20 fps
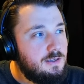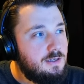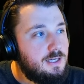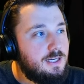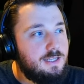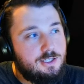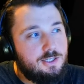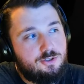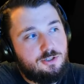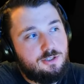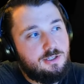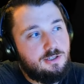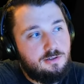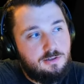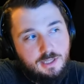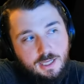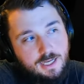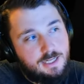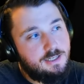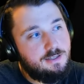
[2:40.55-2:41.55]
And that should
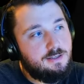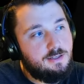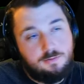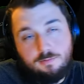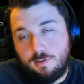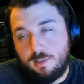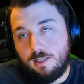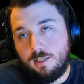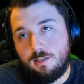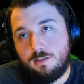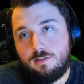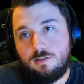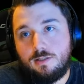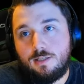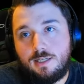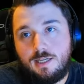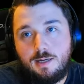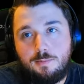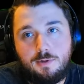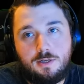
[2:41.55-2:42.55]
kill anything related to the
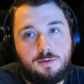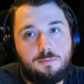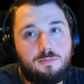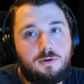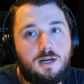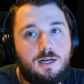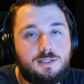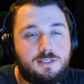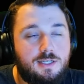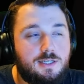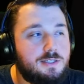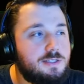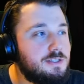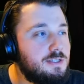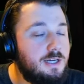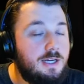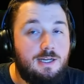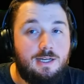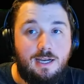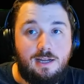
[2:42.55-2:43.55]
Camera Hub process.
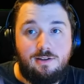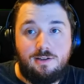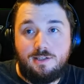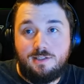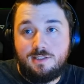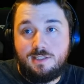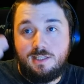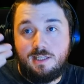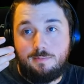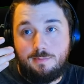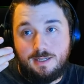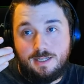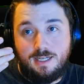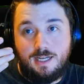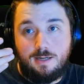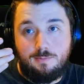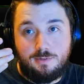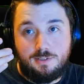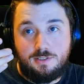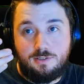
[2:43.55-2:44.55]
And you can see that my
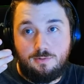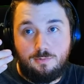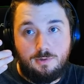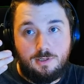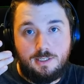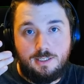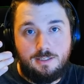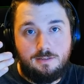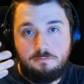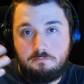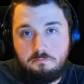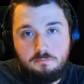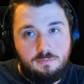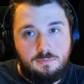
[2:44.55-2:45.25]
camera is still working.